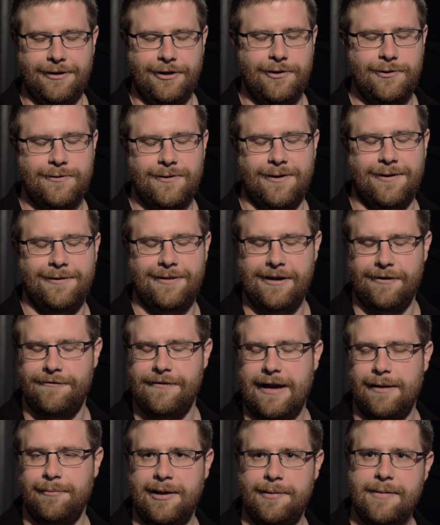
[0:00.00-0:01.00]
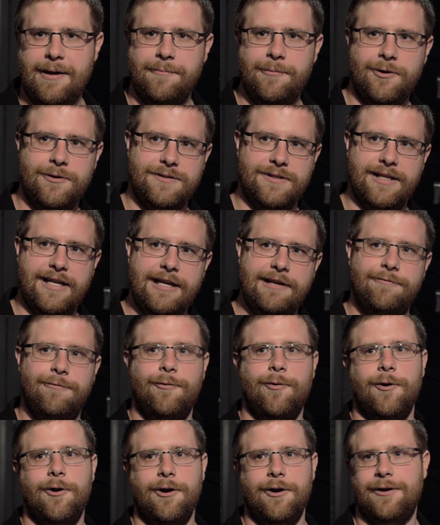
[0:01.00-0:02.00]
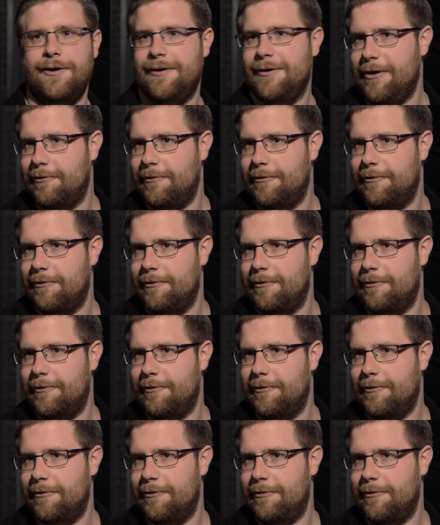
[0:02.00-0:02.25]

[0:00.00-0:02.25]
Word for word: you or their family members leave work,